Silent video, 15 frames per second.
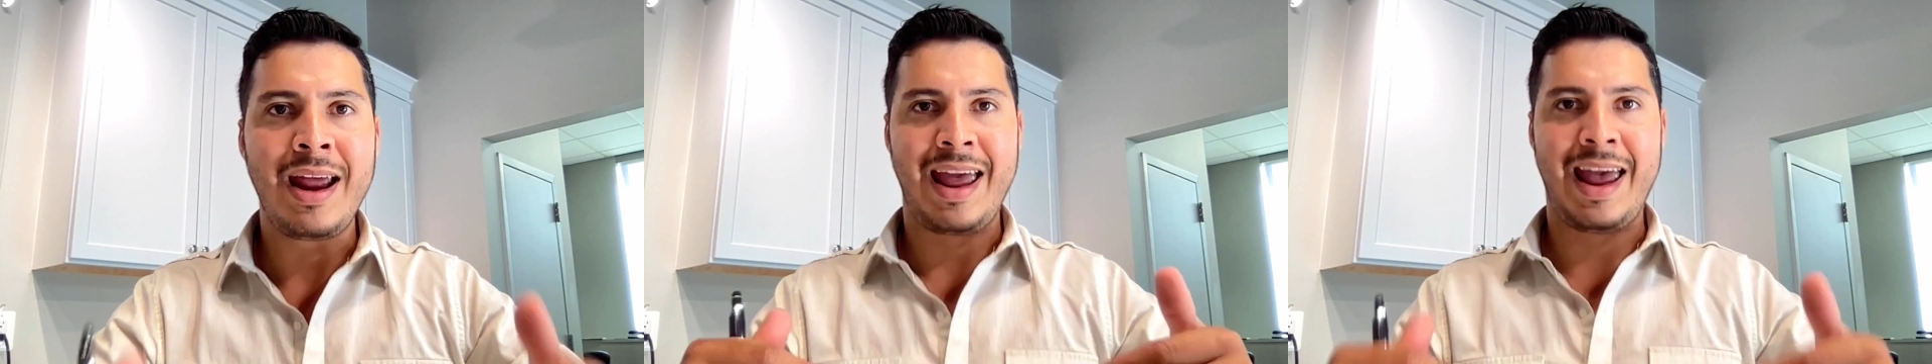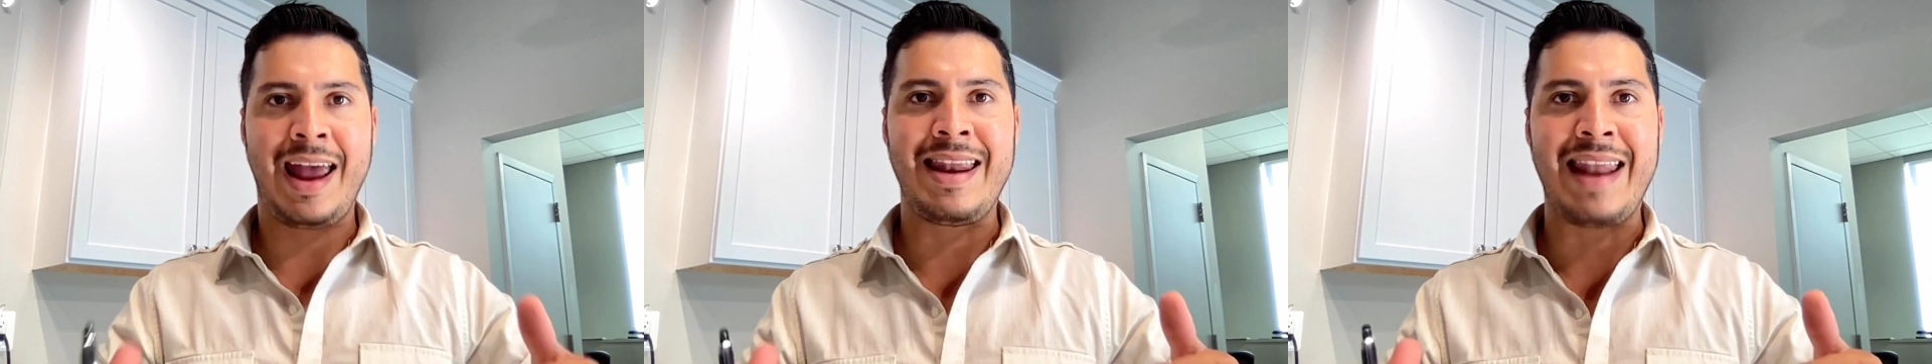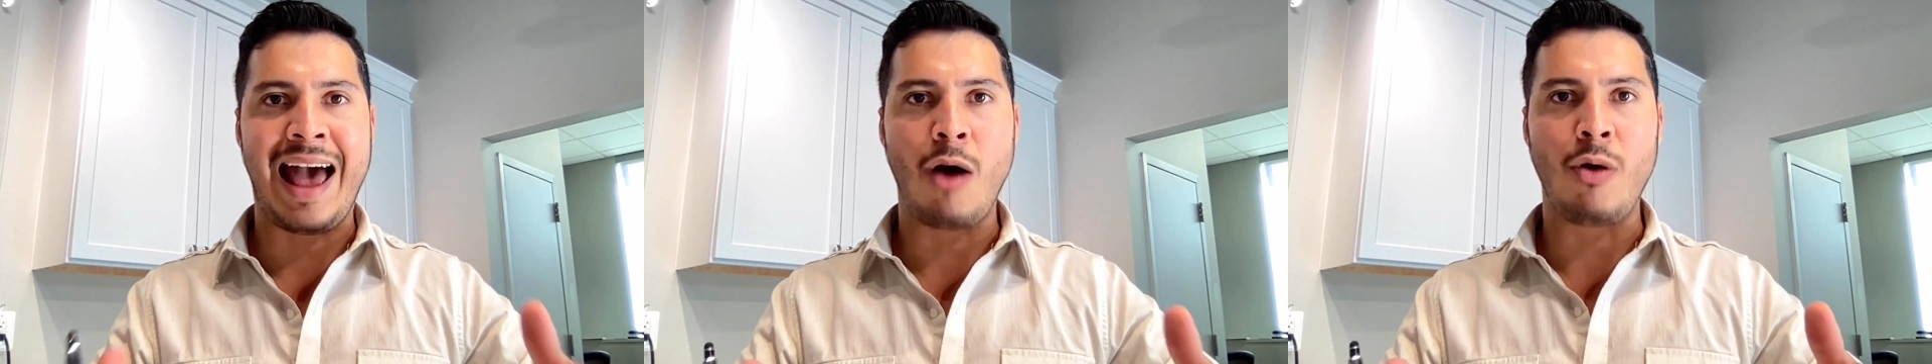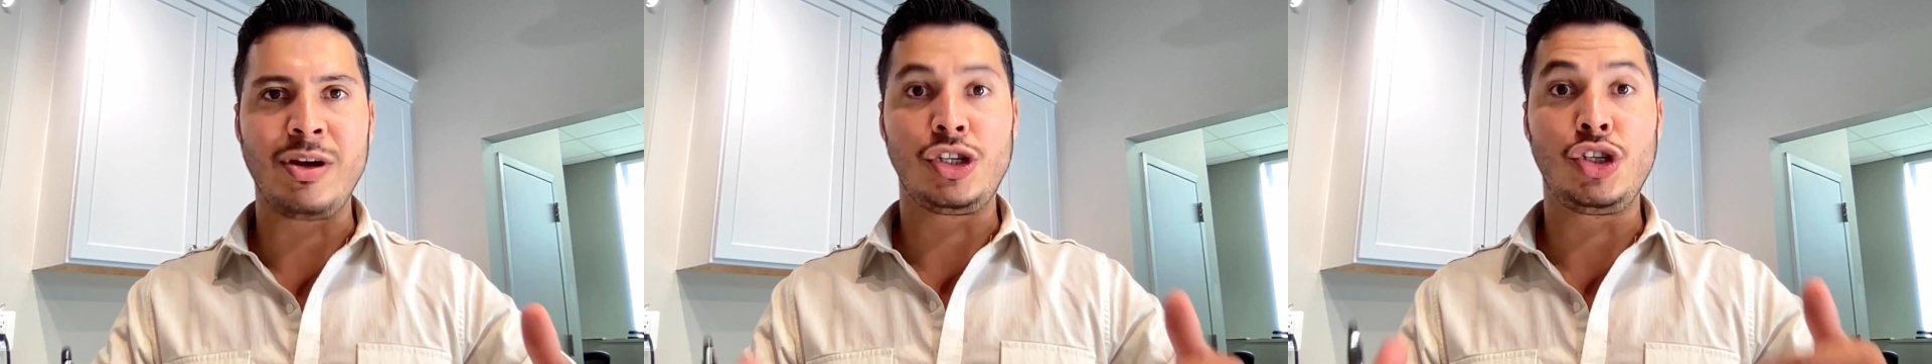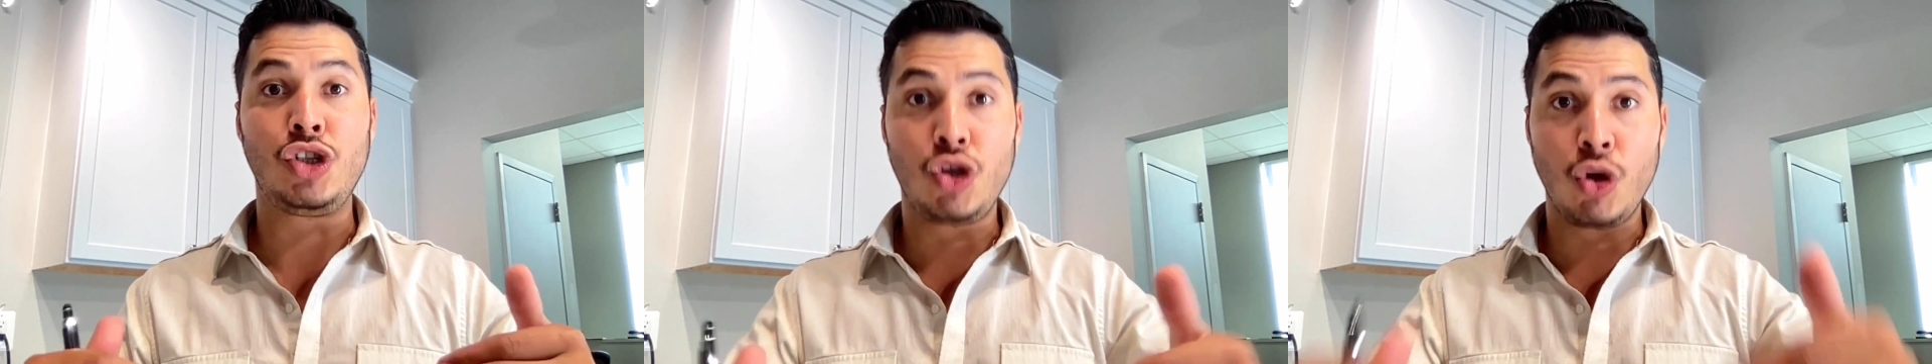And now
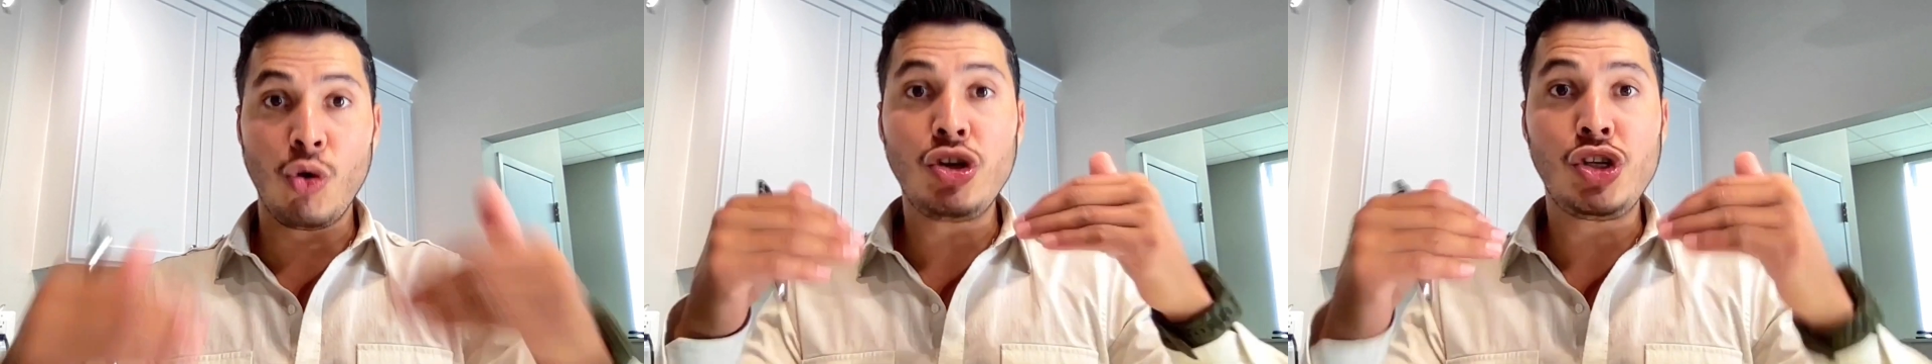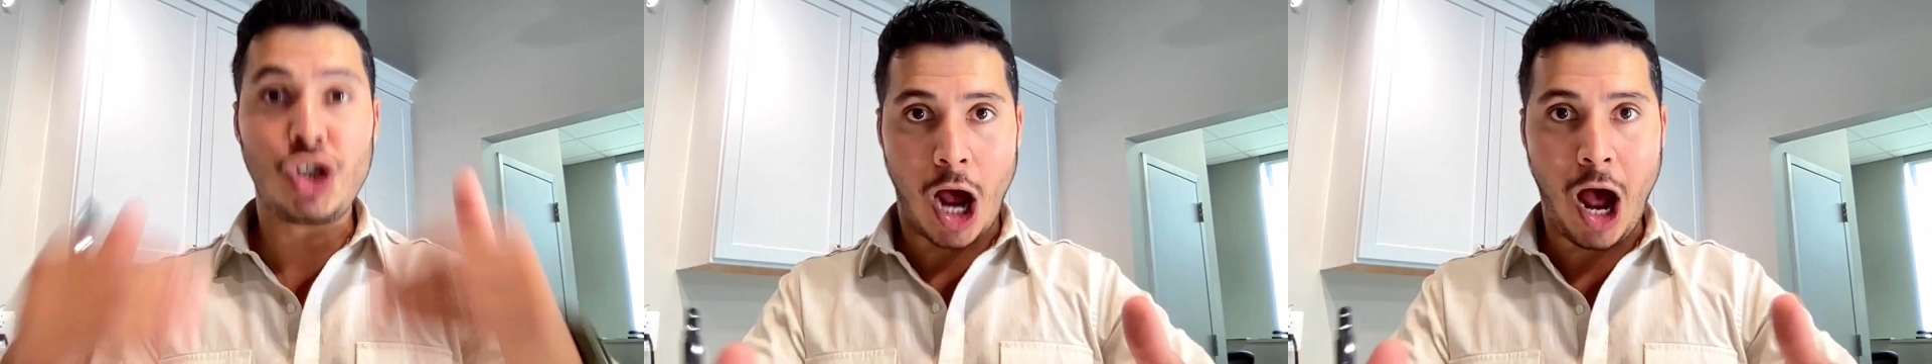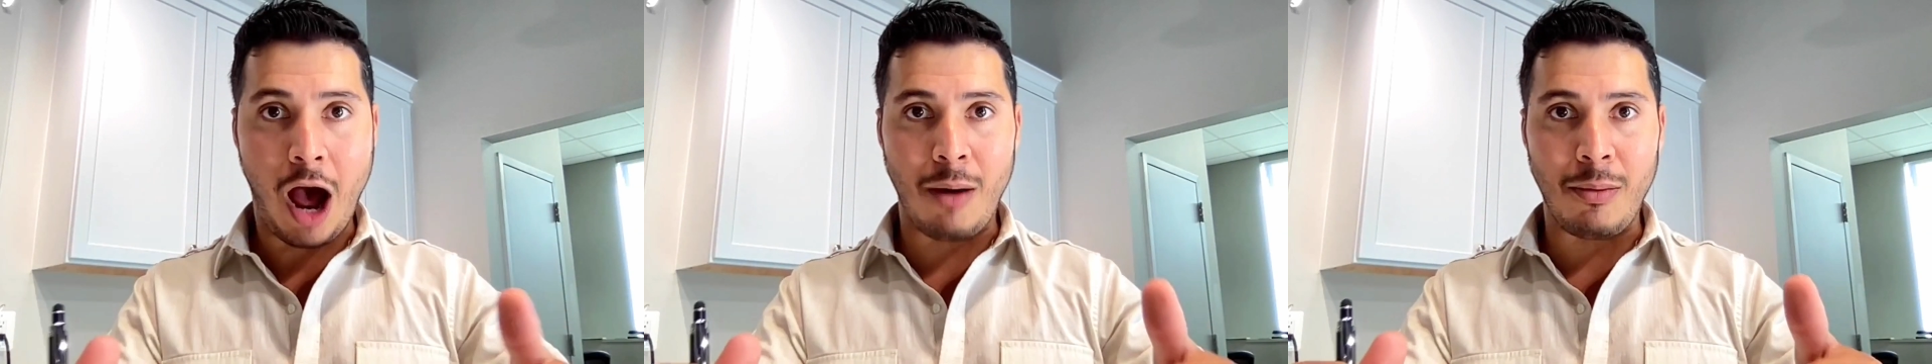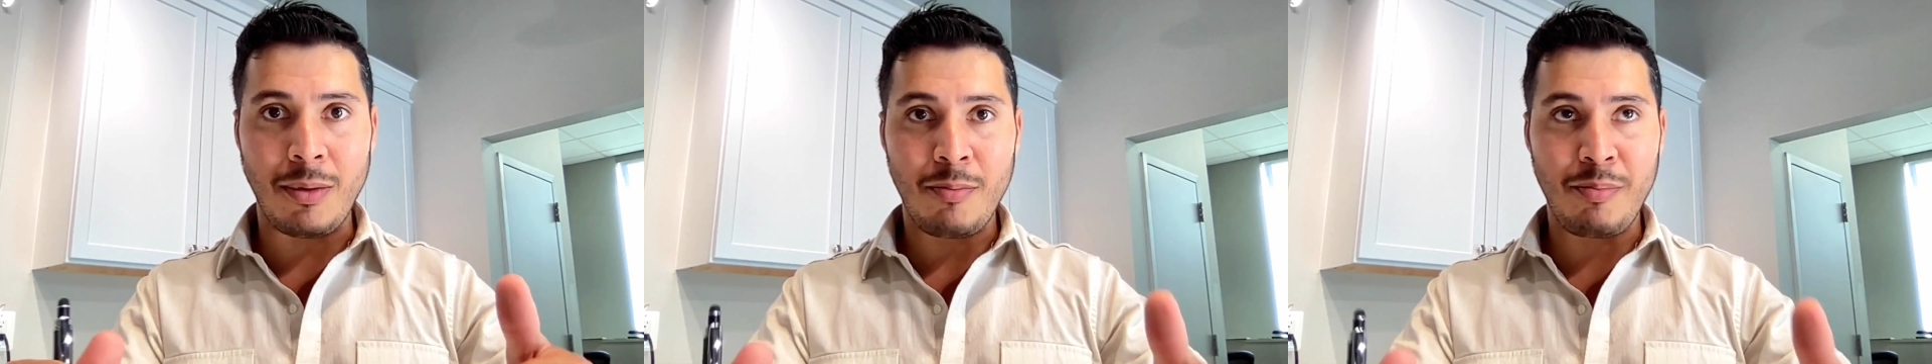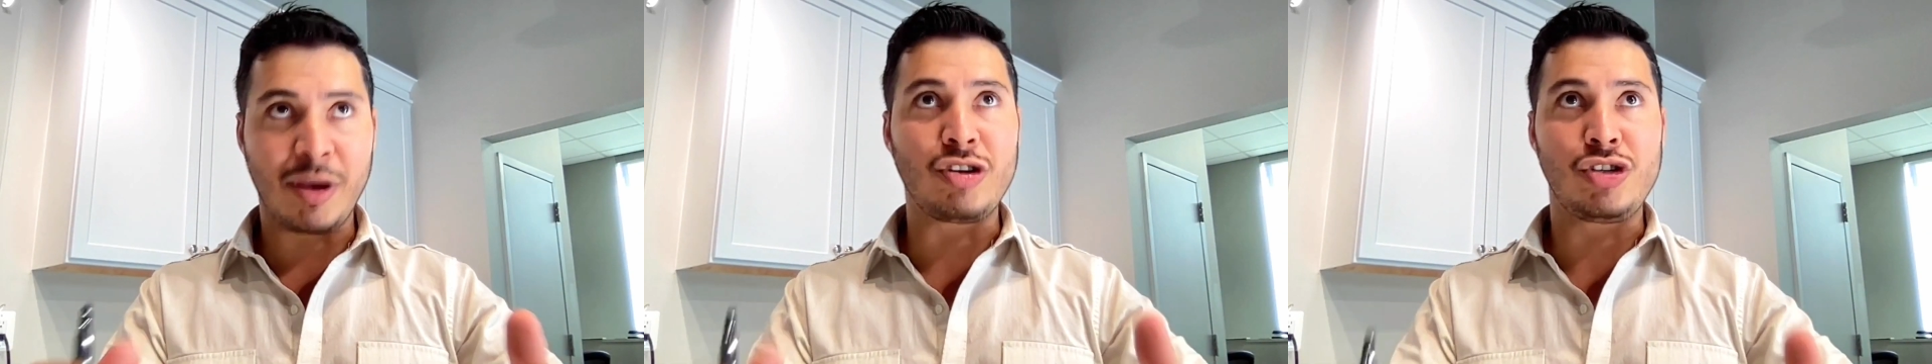it's your job,
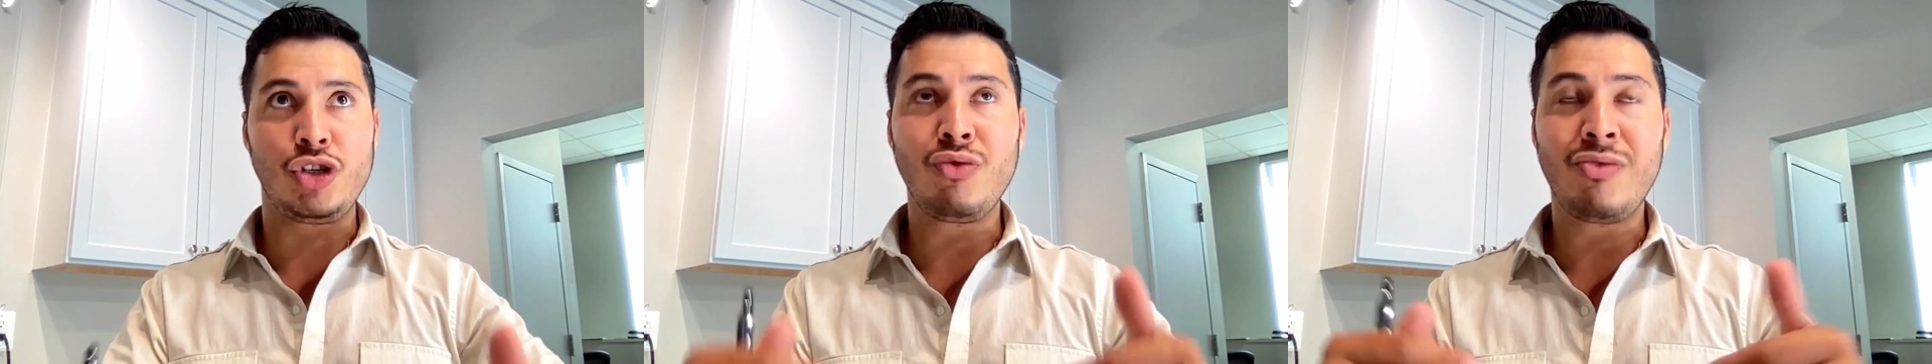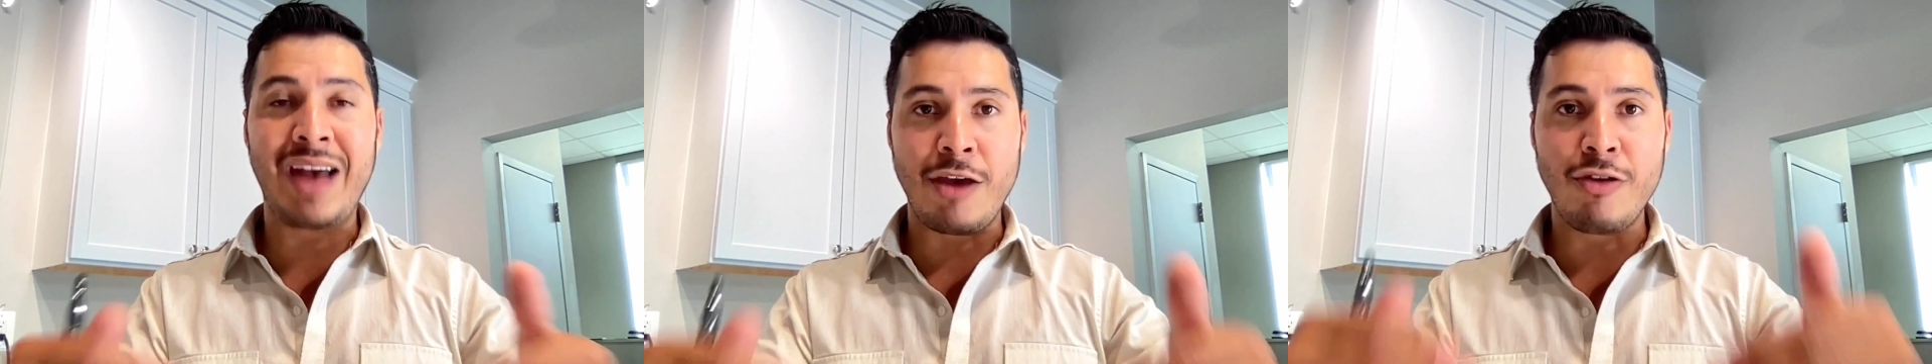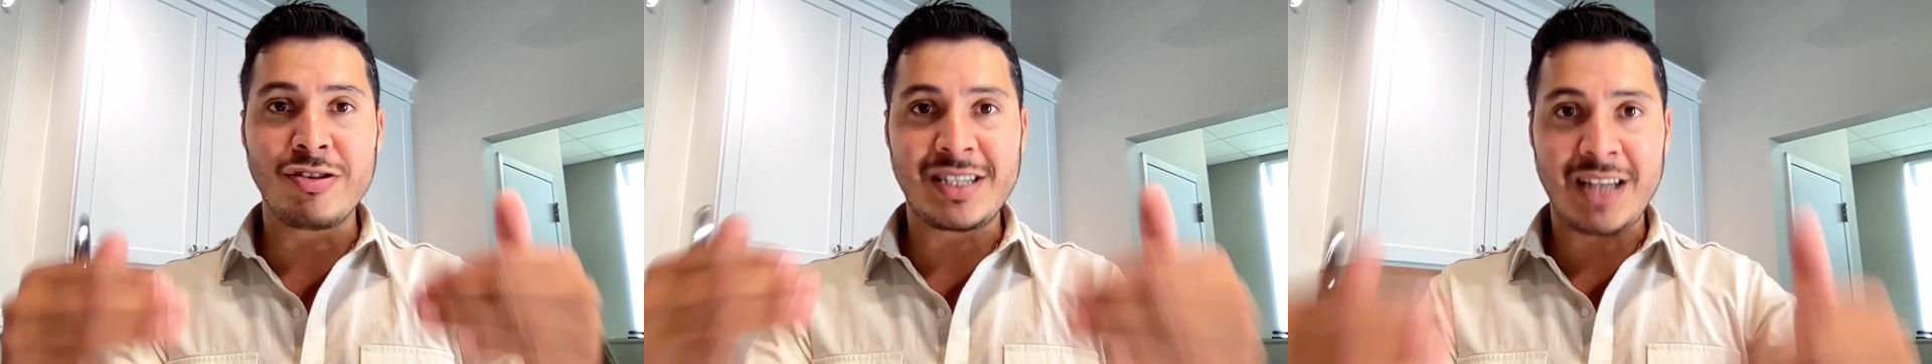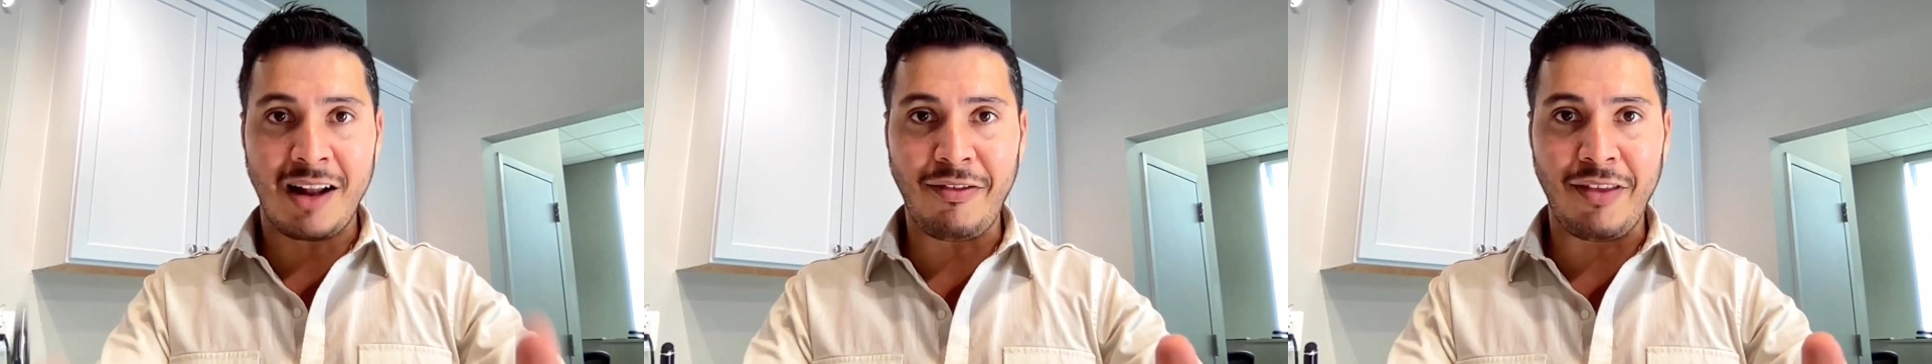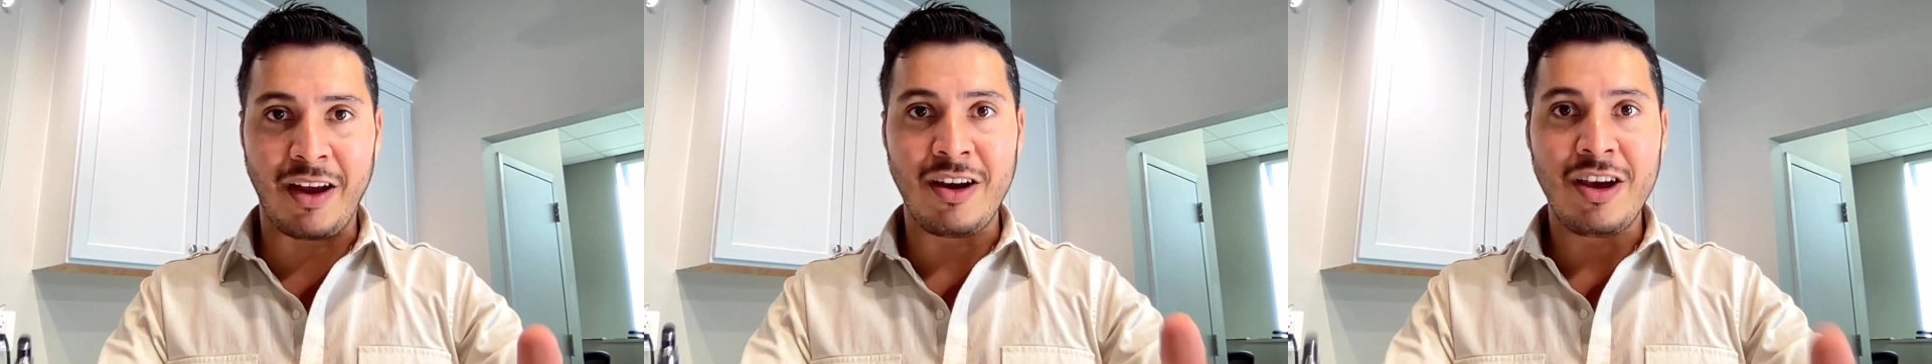because you got yourself there.